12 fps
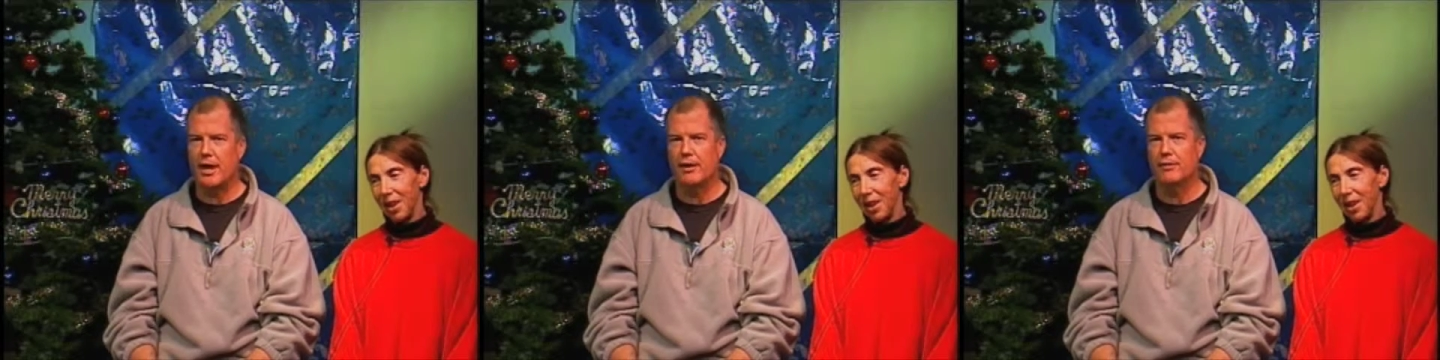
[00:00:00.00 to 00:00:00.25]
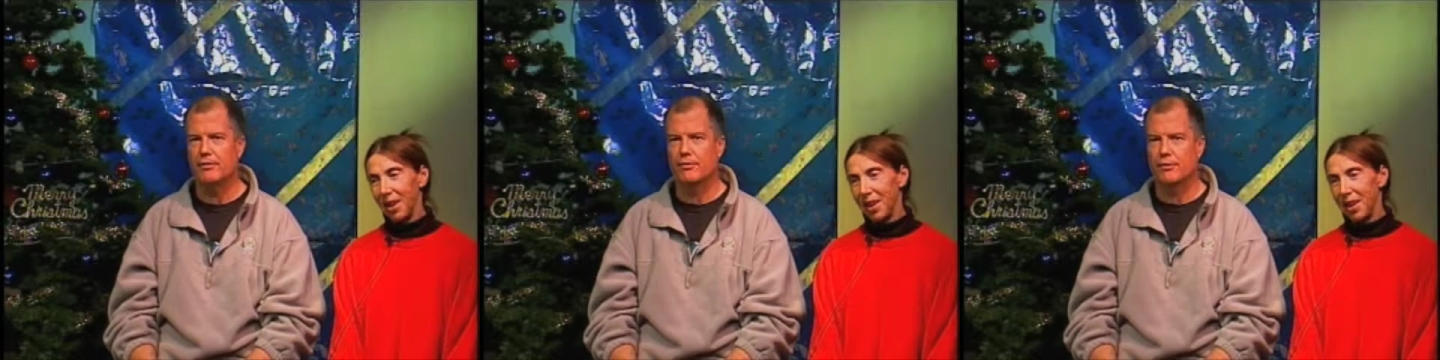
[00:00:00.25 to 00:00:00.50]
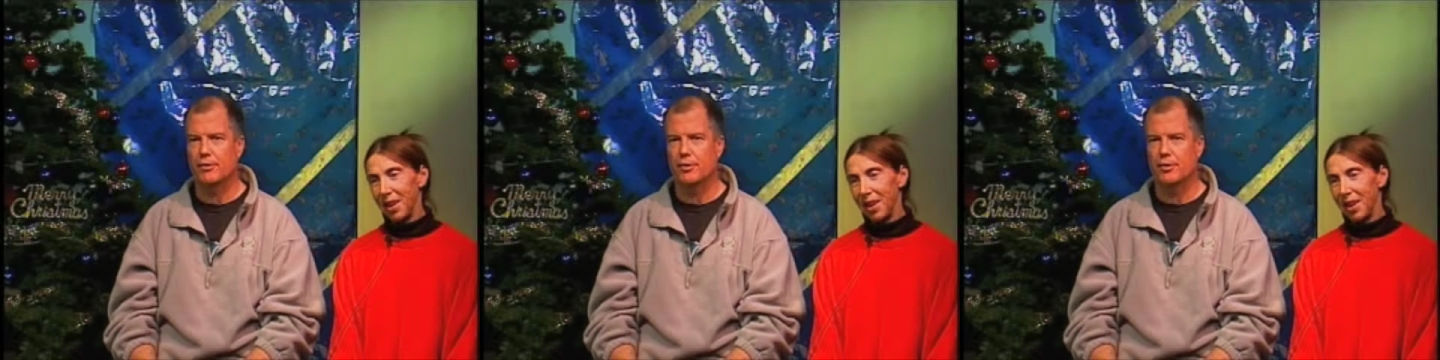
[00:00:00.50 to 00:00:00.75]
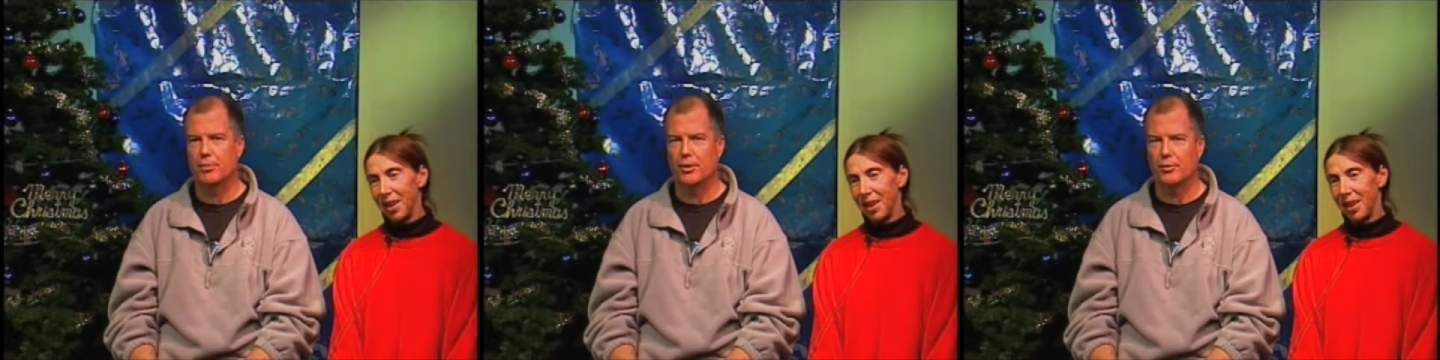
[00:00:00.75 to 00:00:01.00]
Speaker 1: and
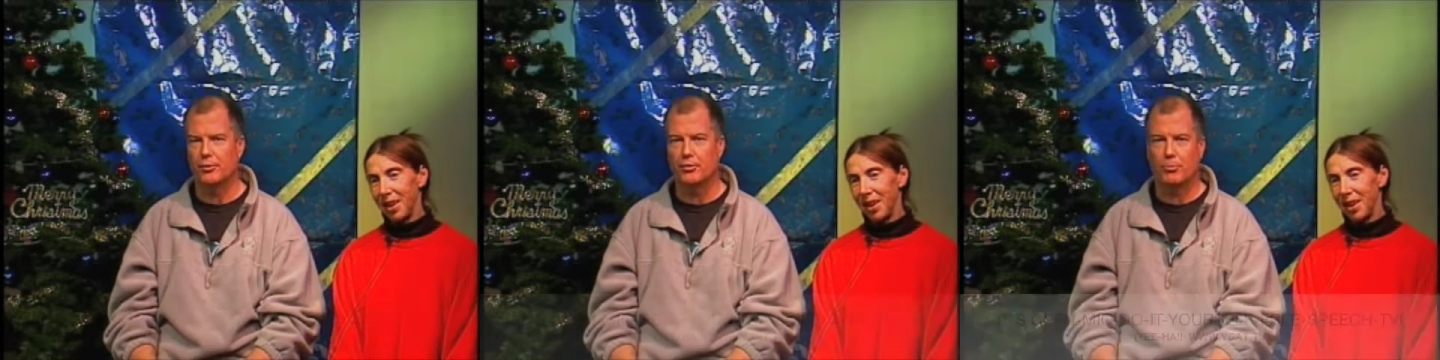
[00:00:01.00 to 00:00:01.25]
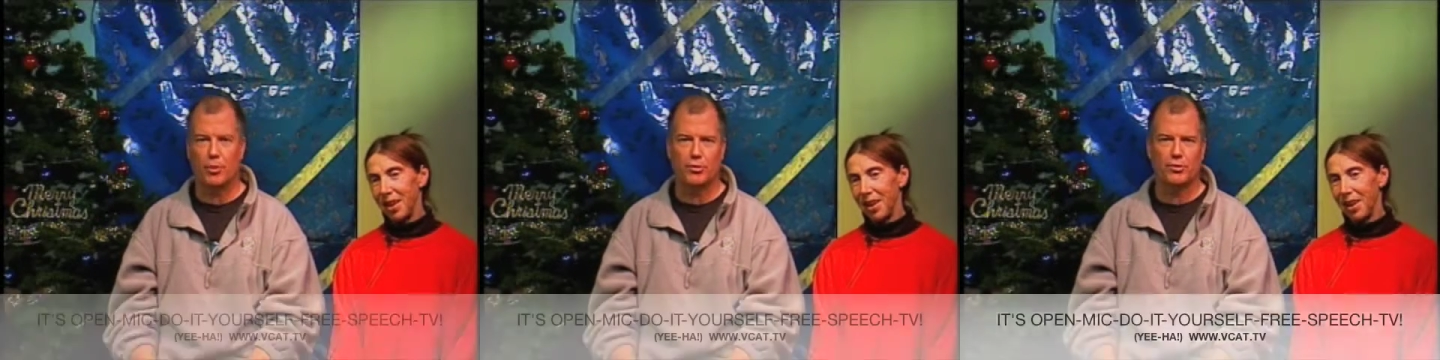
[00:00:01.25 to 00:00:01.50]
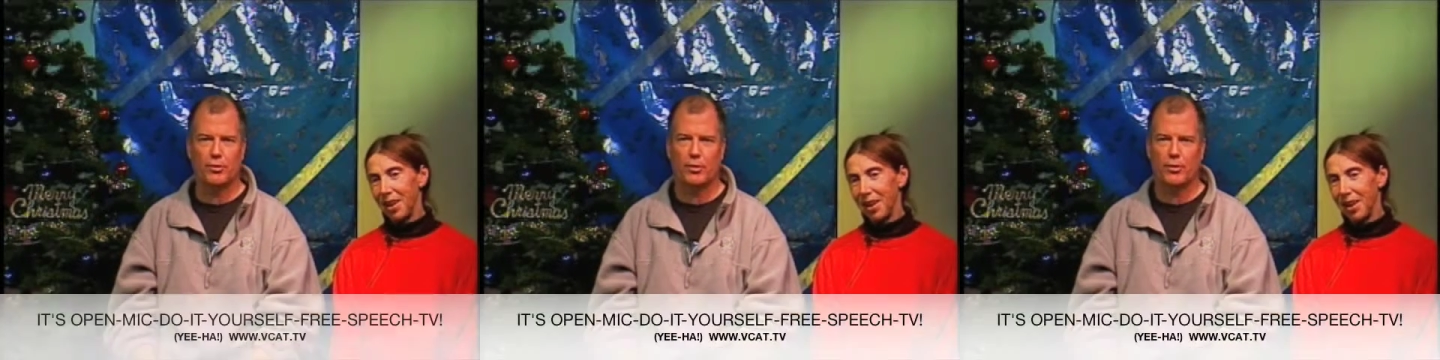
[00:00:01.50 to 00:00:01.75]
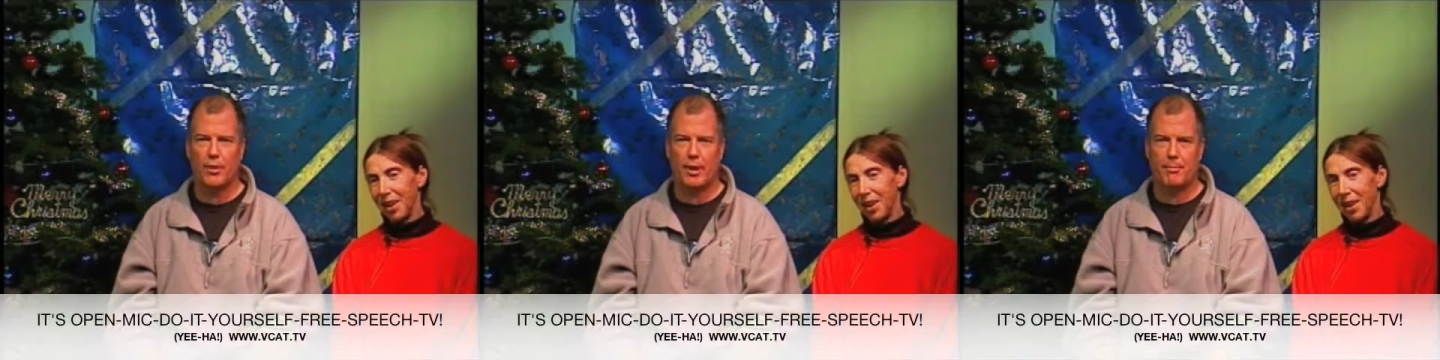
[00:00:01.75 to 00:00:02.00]
learn to produce sports
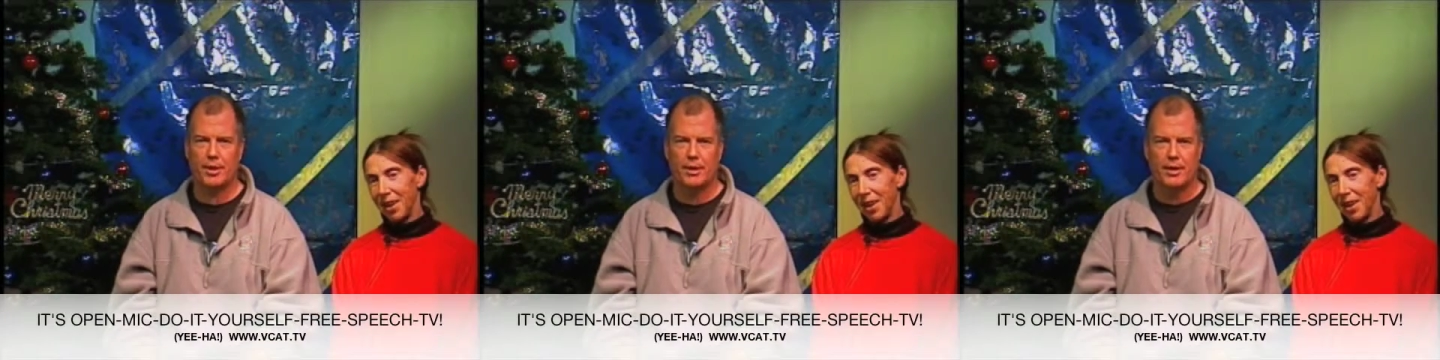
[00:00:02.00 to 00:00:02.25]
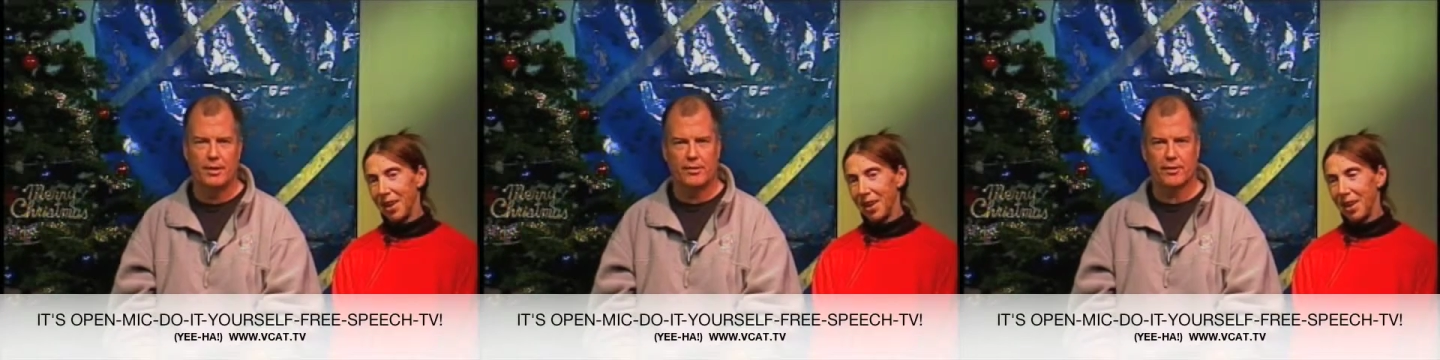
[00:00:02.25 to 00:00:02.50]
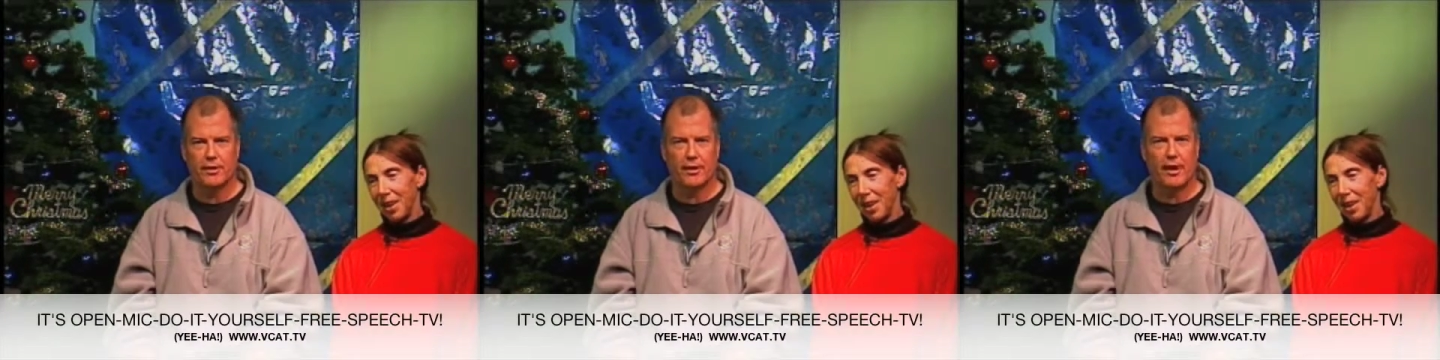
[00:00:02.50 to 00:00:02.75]
programming. You can